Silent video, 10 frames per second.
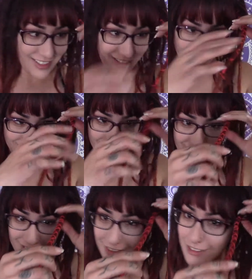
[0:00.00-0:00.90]

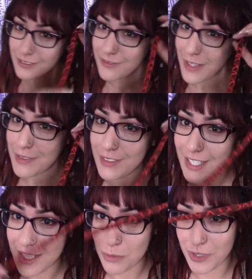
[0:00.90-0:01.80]
Maybe if you
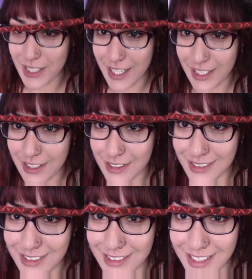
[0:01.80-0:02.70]
guys were like
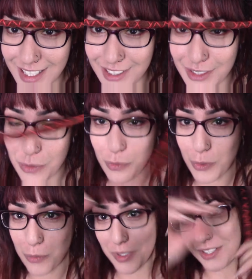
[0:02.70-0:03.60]
in a little
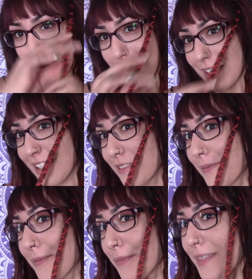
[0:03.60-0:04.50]
room or something.
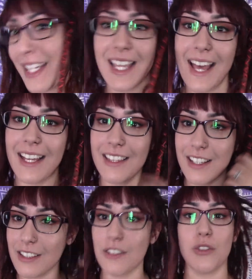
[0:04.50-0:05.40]
But yeah, I
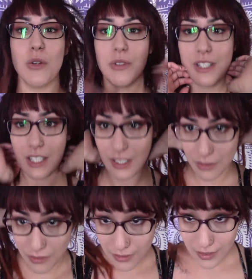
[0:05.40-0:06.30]
think they're totally cute.